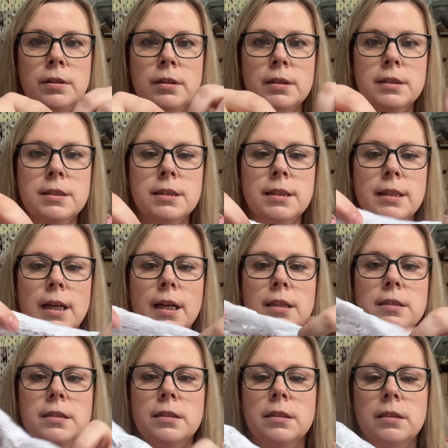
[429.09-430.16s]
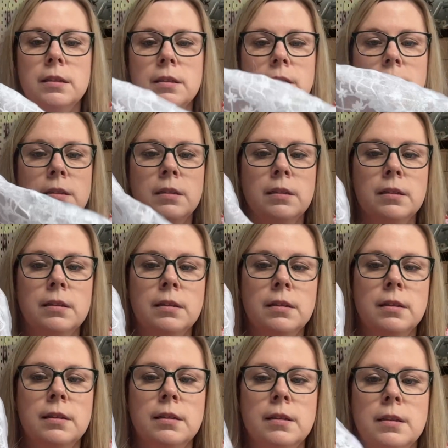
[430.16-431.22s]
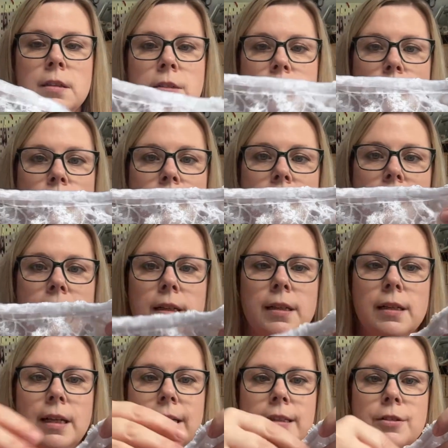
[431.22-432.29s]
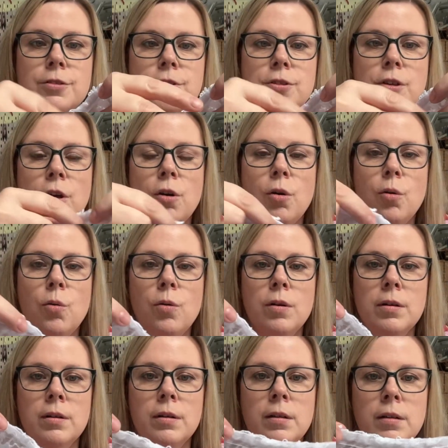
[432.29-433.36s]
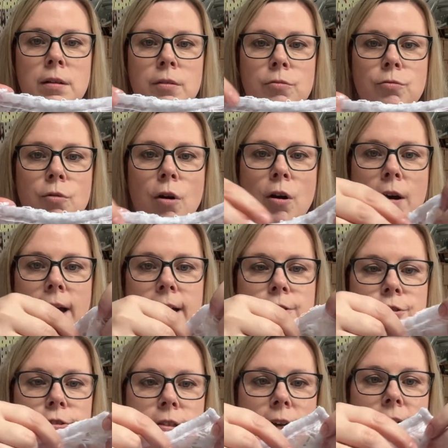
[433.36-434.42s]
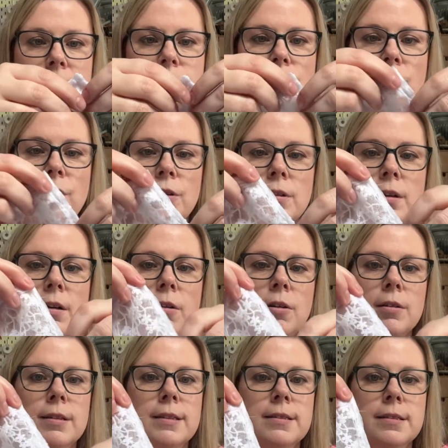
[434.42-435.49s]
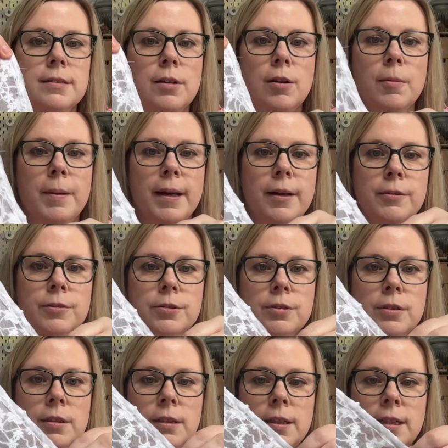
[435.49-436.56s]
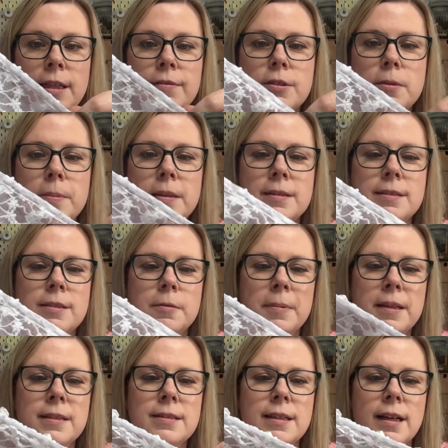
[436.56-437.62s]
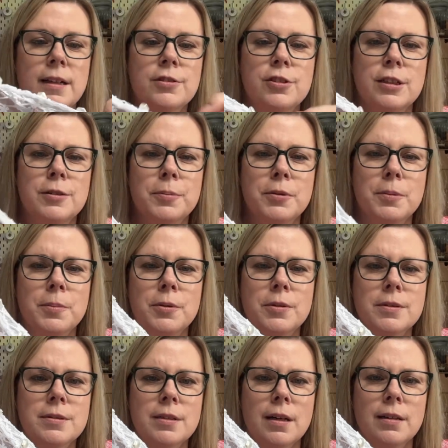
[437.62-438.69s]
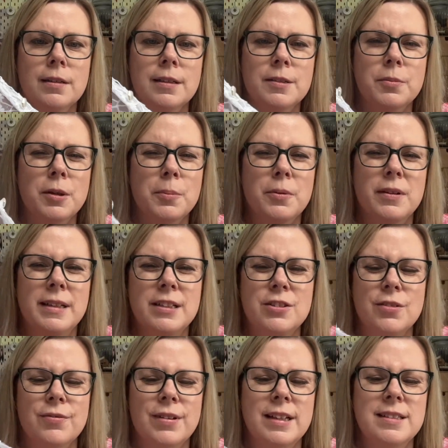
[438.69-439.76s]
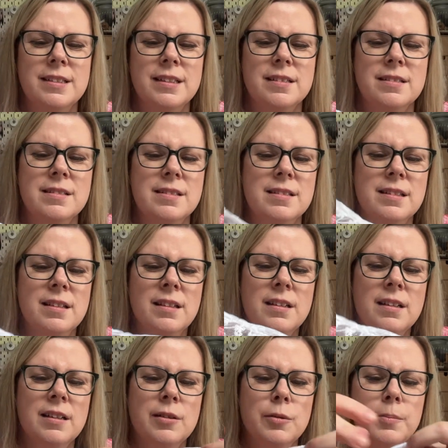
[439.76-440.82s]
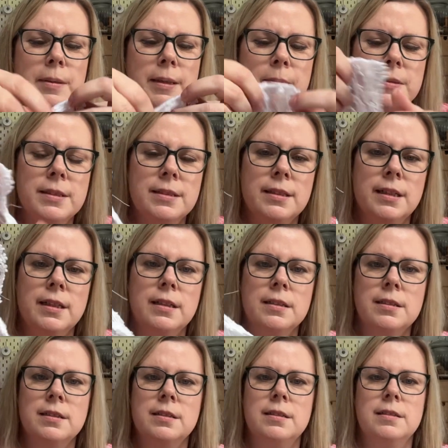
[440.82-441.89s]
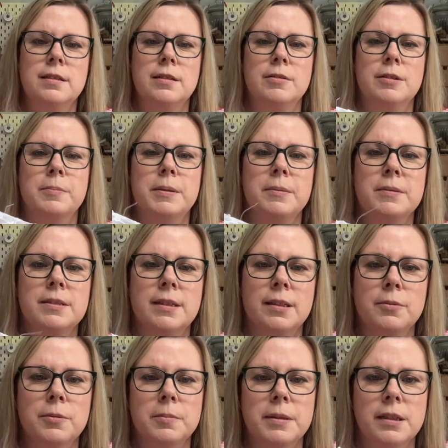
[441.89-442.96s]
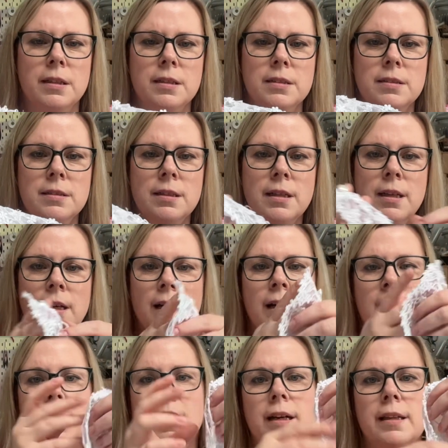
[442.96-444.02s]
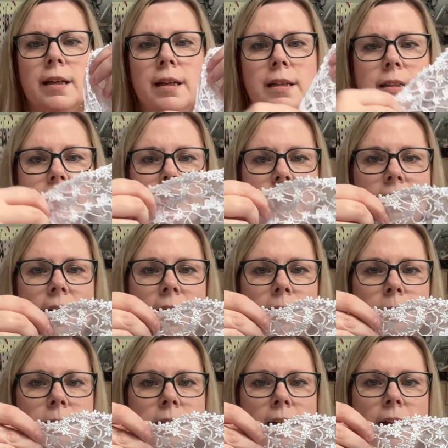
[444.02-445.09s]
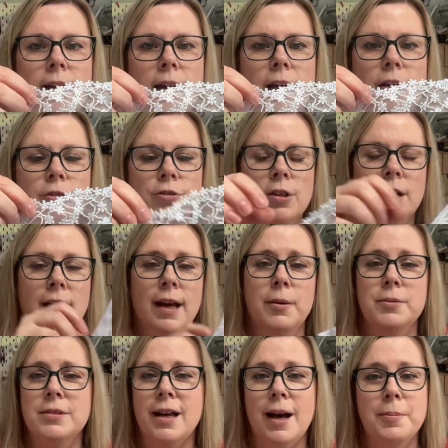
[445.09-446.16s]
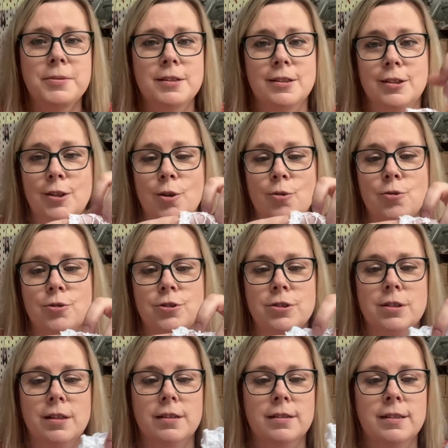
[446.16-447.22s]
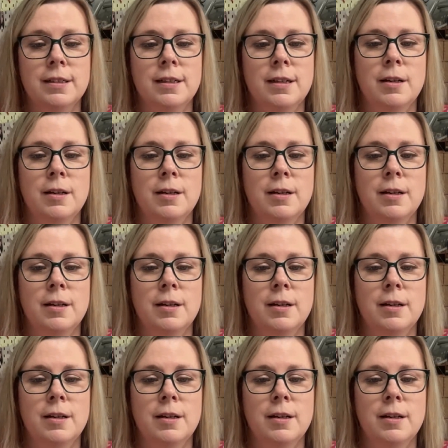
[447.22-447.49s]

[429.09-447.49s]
You see that? So, like, there's no raw edges at all. All this is all bound. Gives it a bit of stability, actually, to put the buttons on. I didn't want to put interfacing because you wouldn't be able to see it. You know, you'd be able to see it. It wouldn't be nice. And then the scalloped edge. It was absolutely gorgeous on her.